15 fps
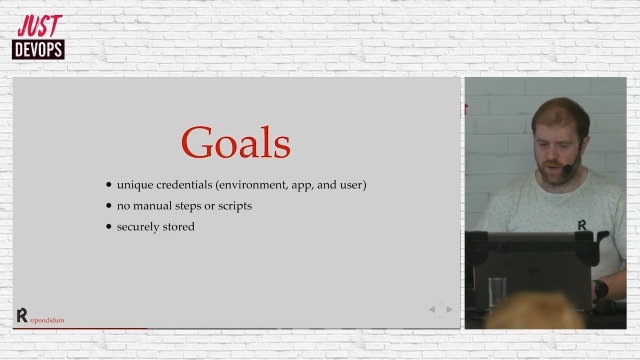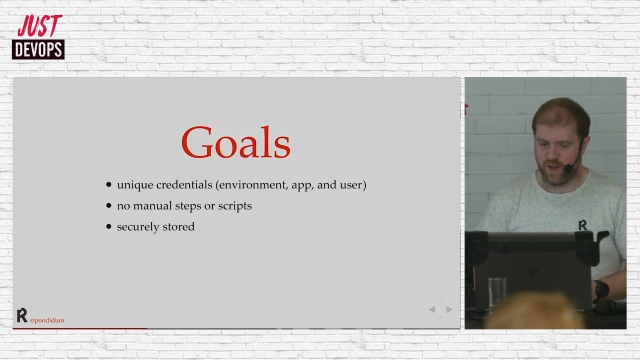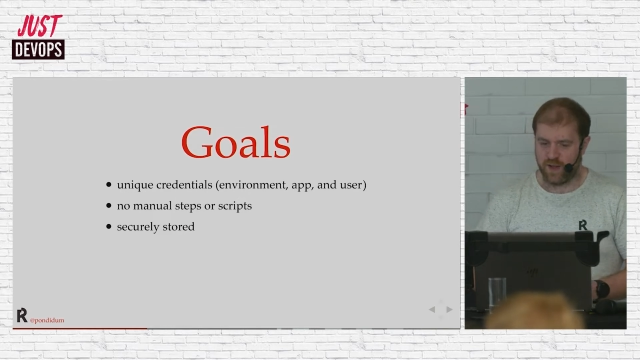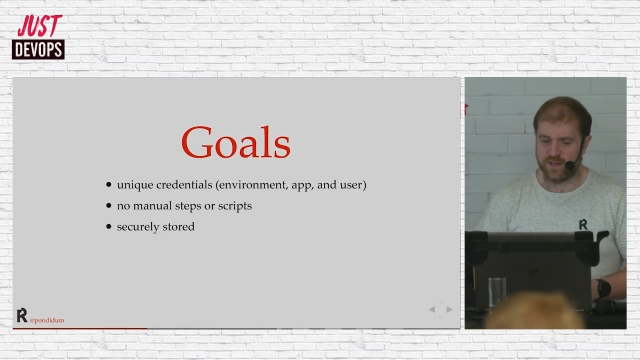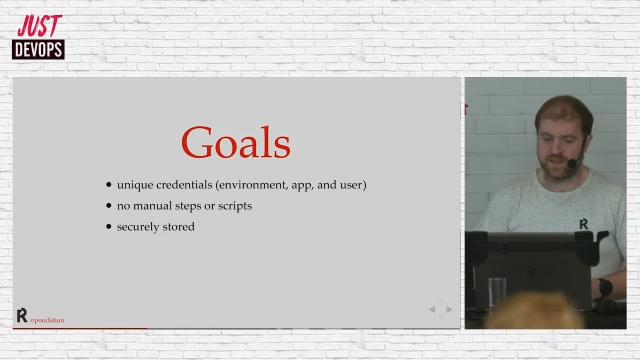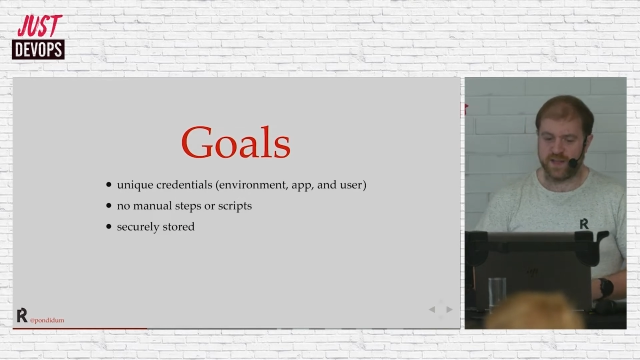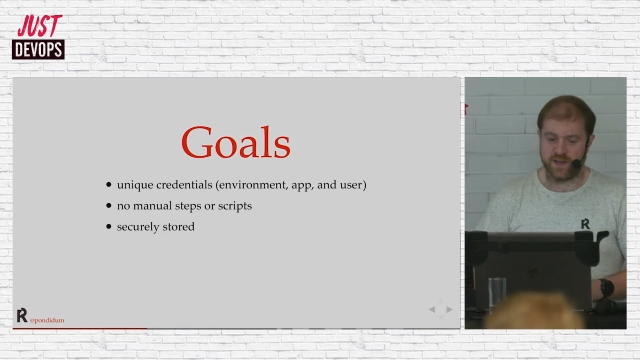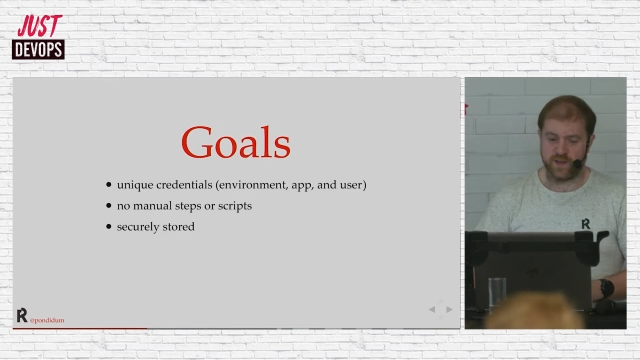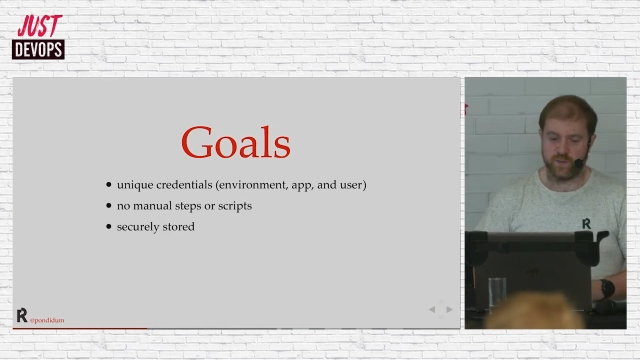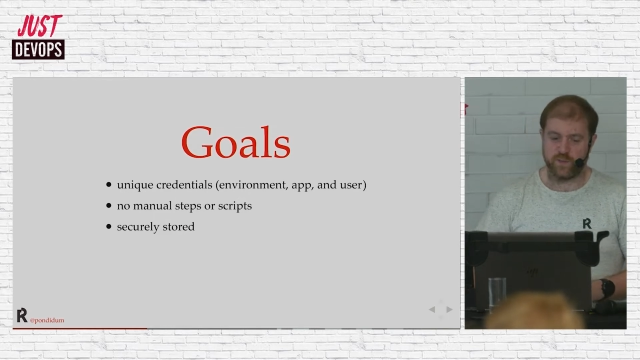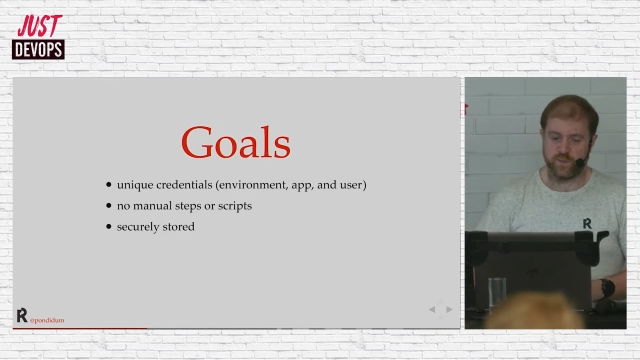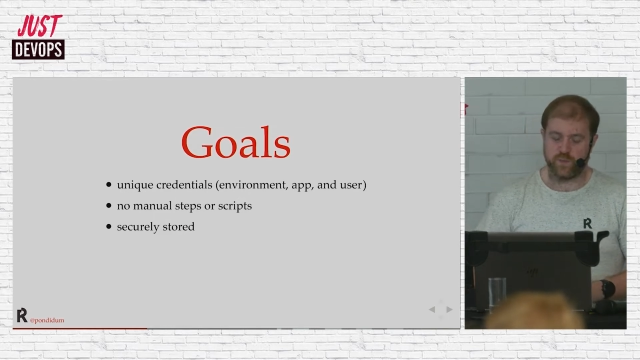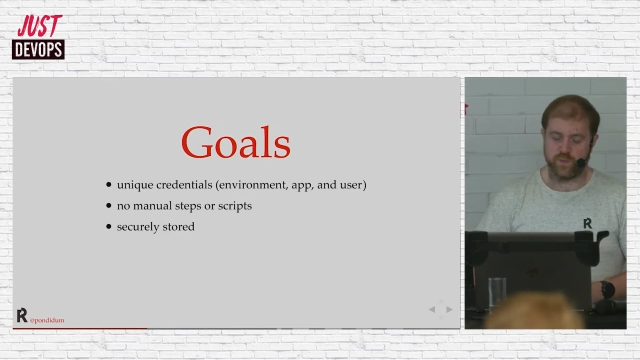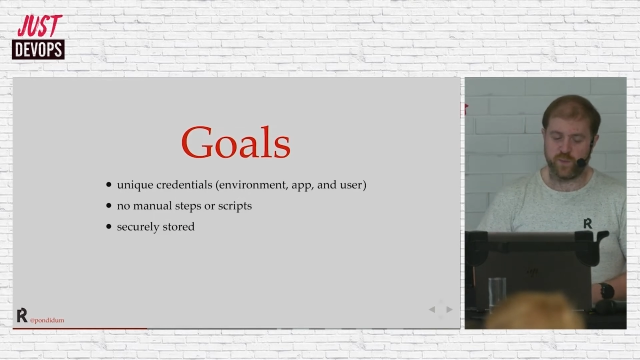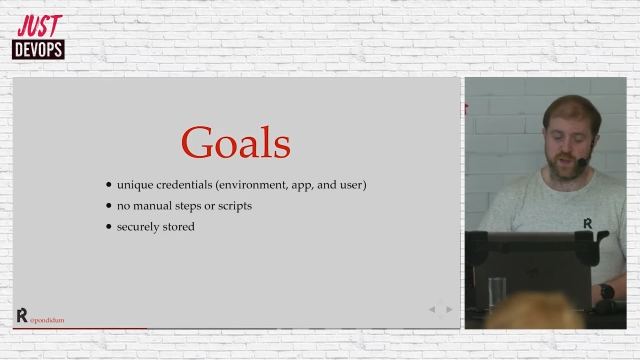and then you
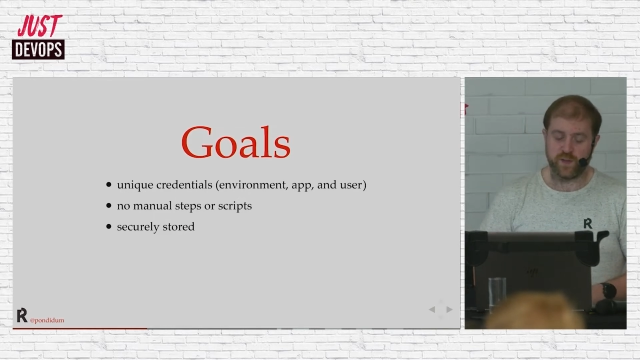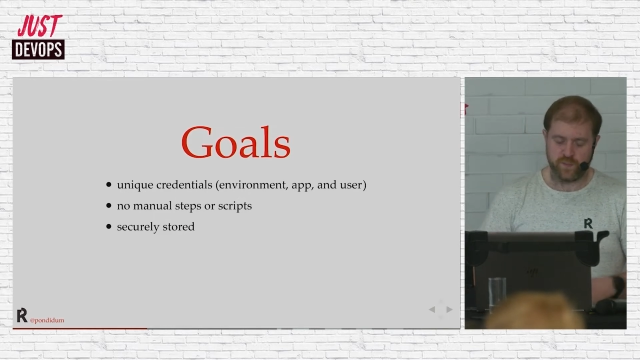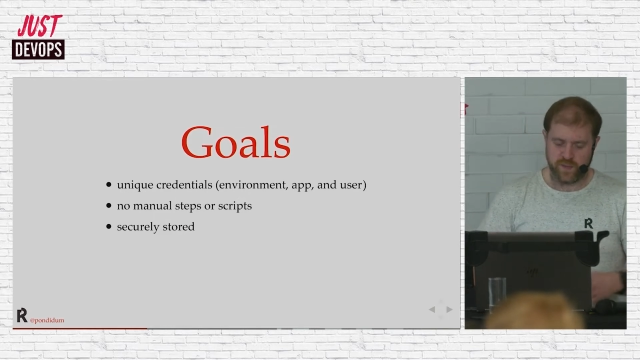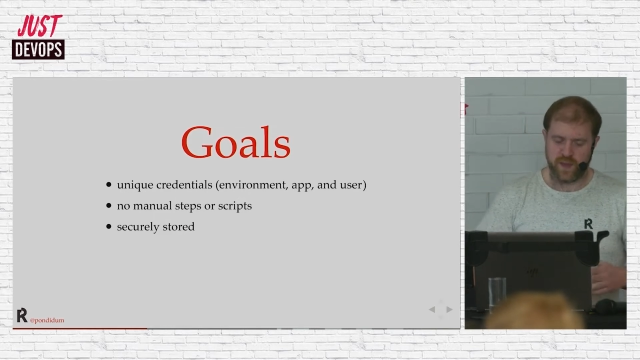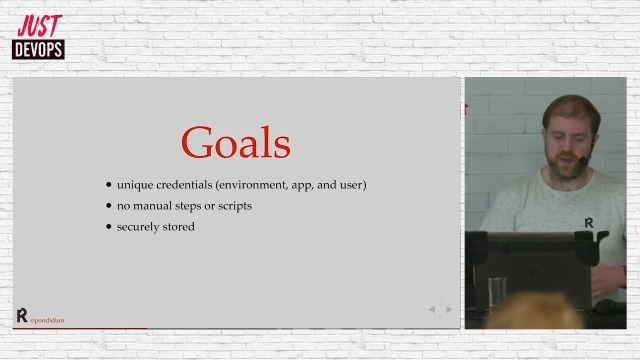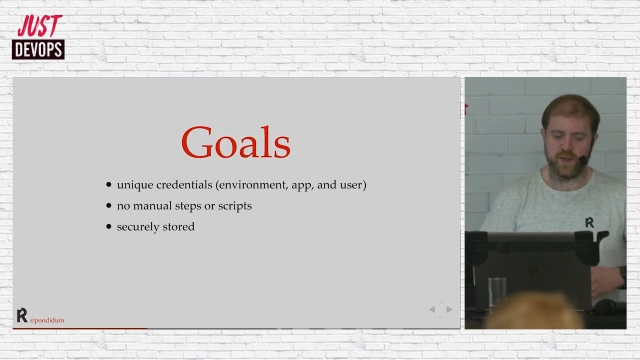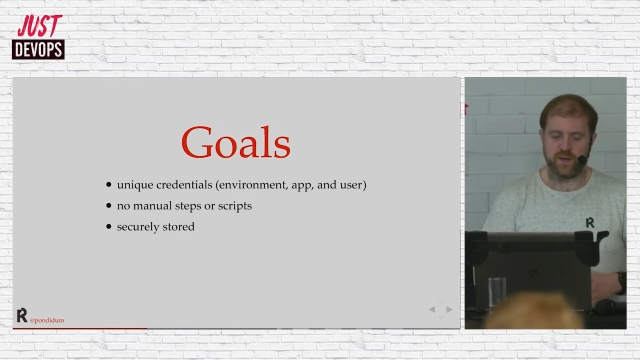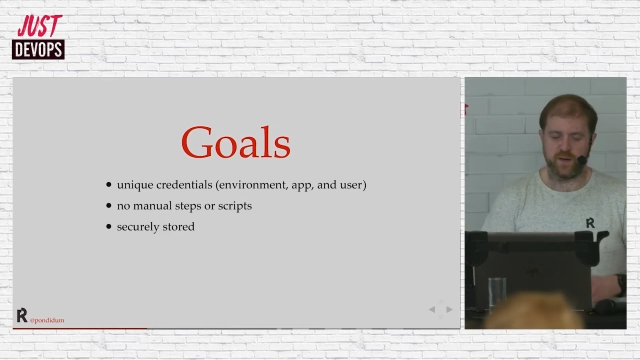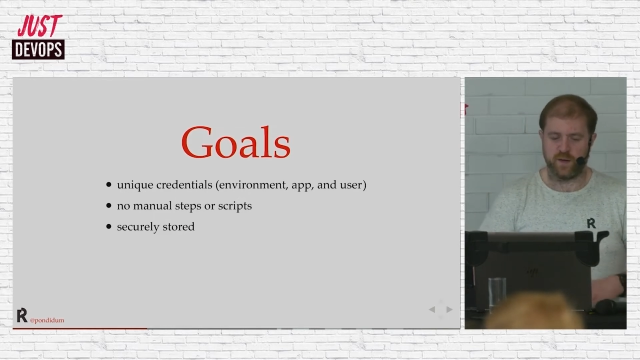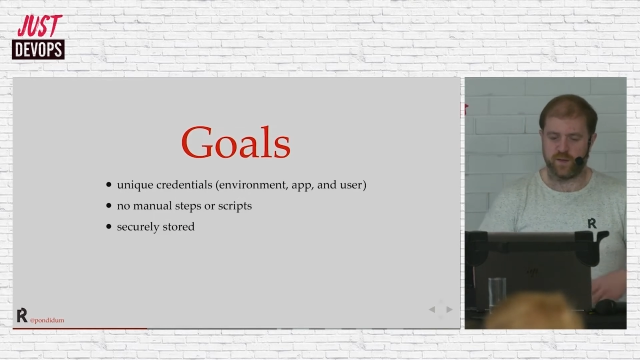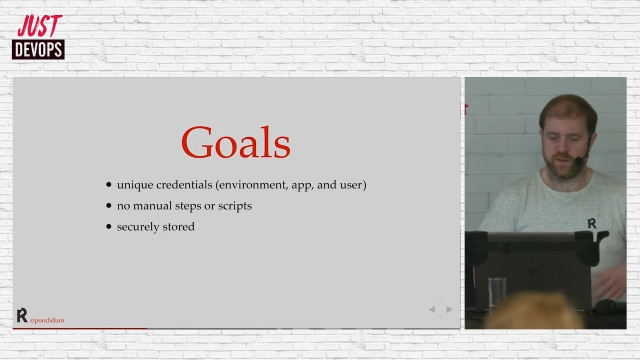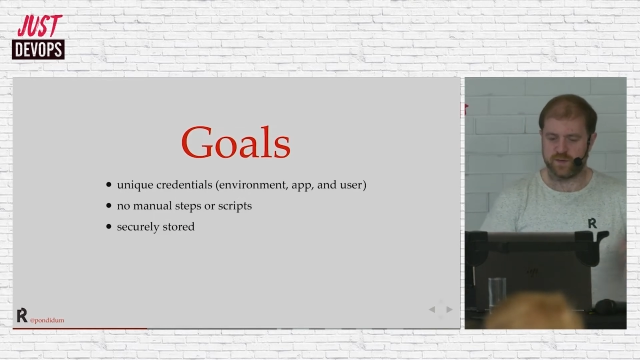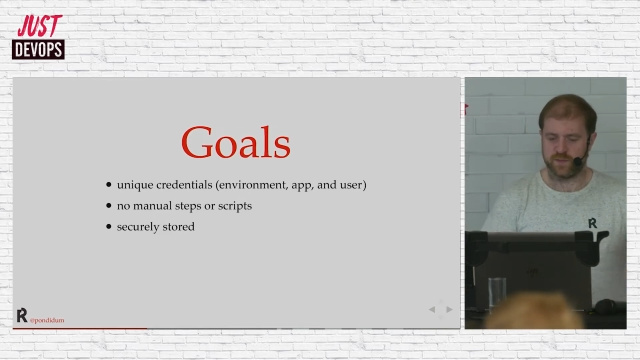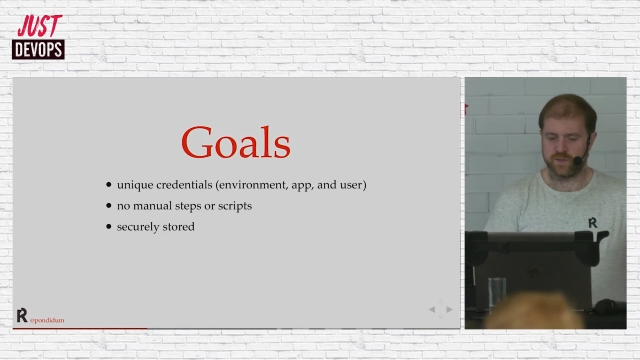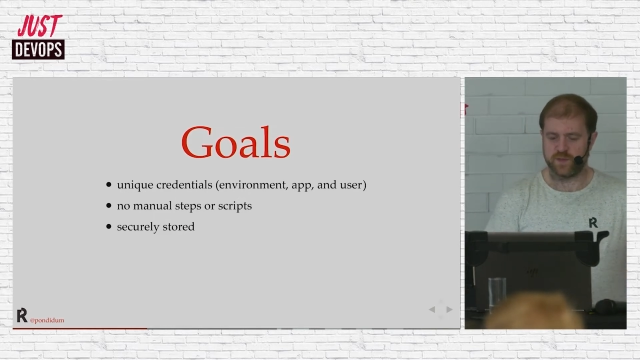will be
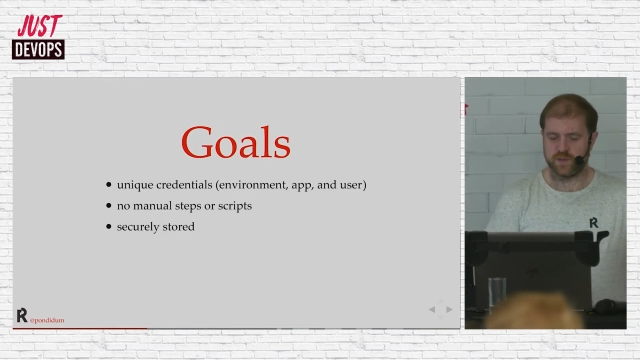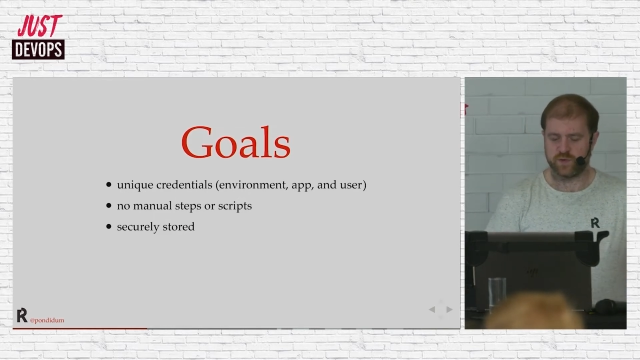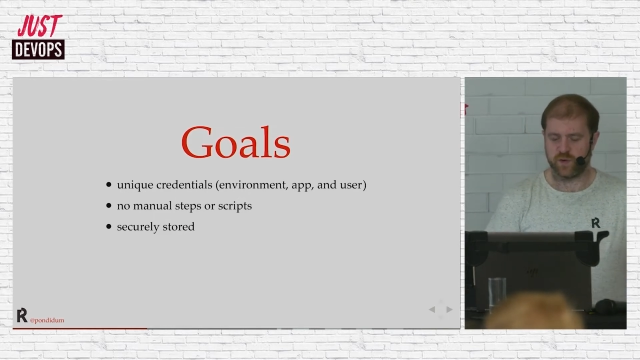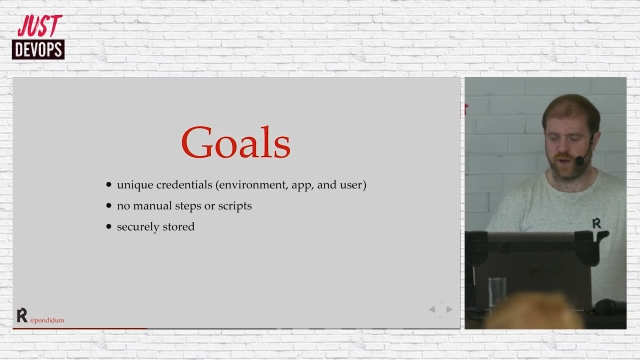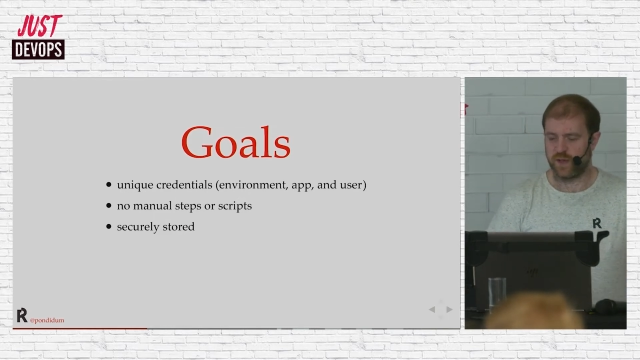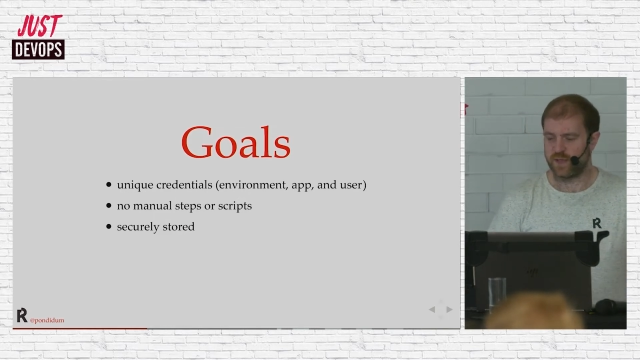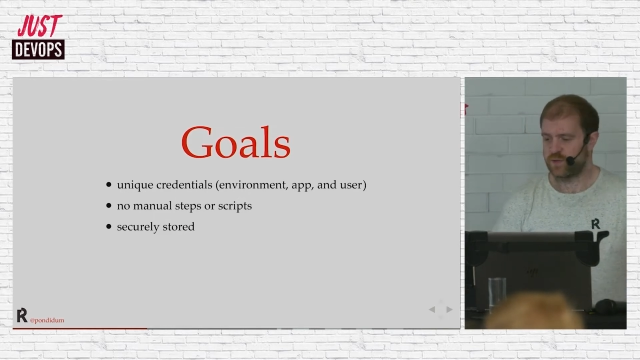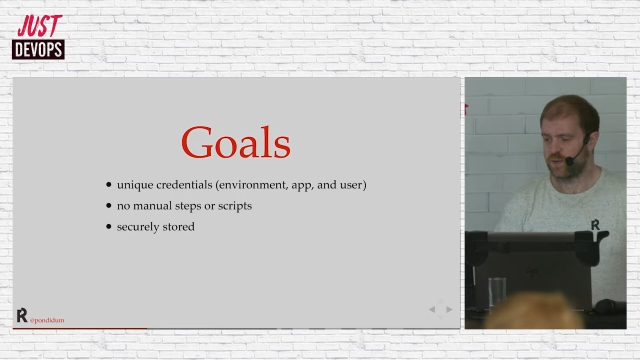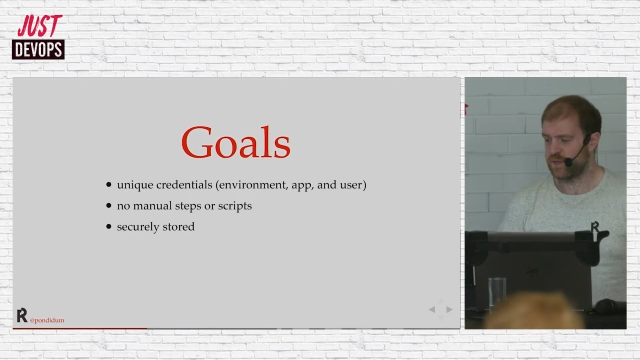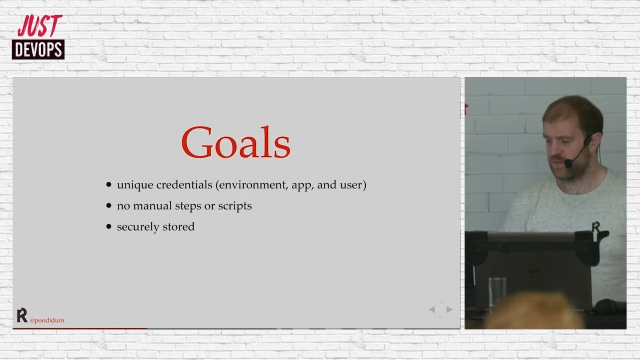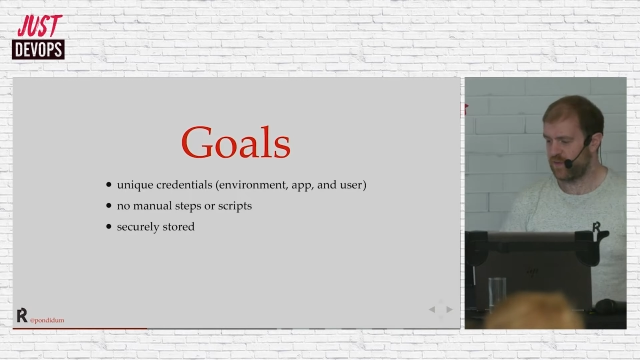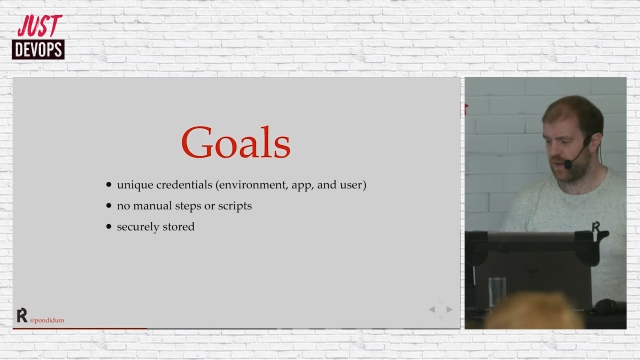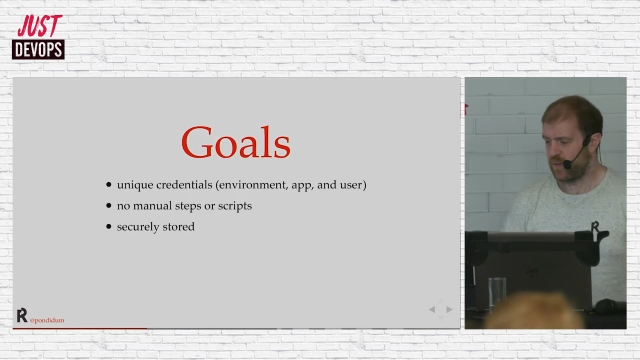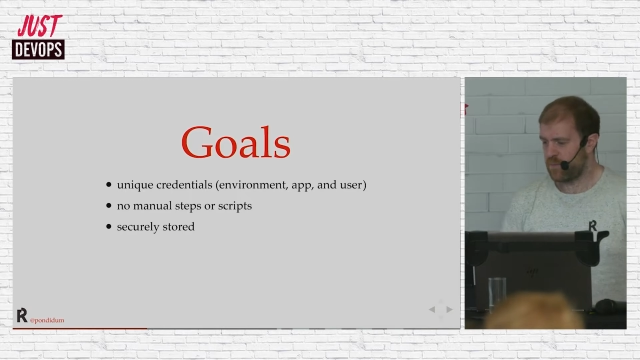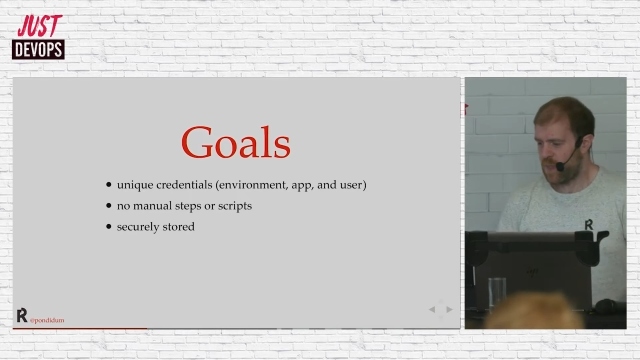on Troy Hunt's Twitter
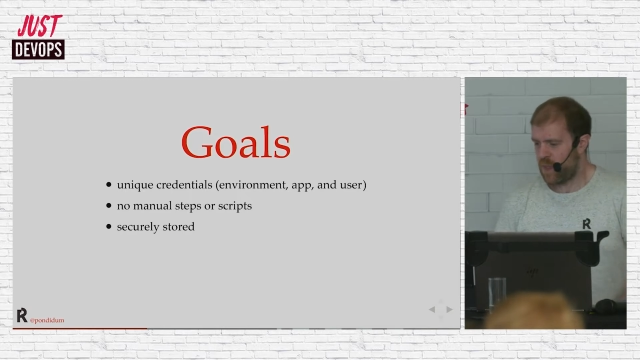feed.